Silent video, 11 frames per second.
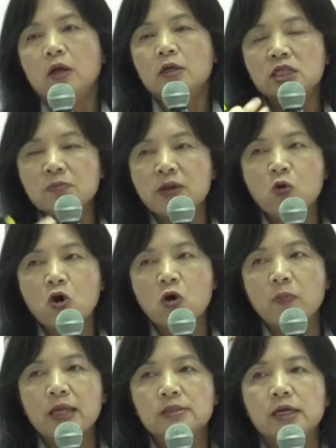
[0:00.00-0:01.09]
Semi-quant
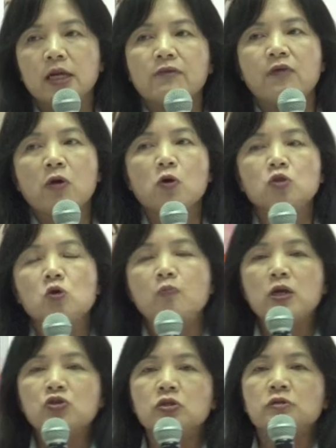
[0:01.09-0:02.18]
means that if I want to
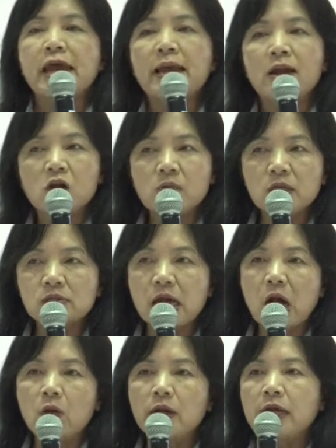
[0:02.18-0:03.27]
measure 10 elements,
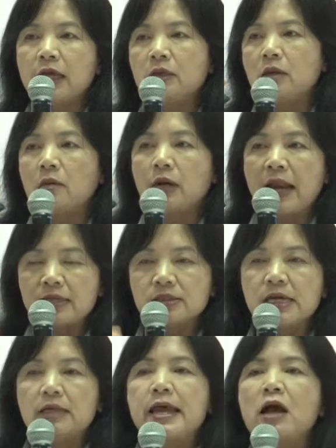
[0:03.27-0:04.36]
I only need less
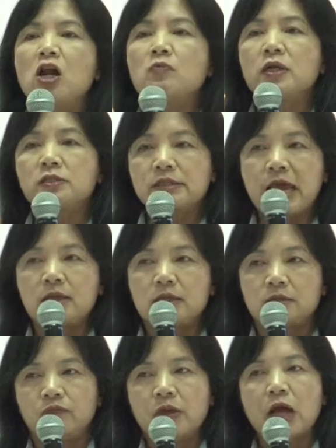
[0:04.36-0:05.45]
than 10 elements standard.
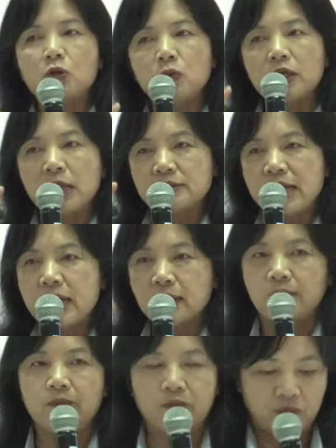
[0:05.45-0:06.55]
I don't need 10.
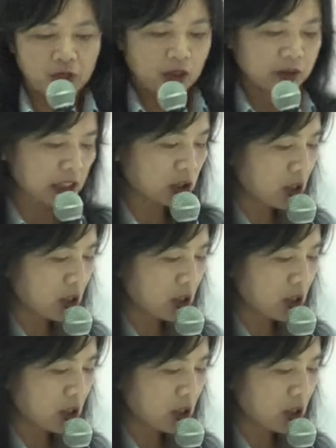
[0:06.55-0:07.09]
That's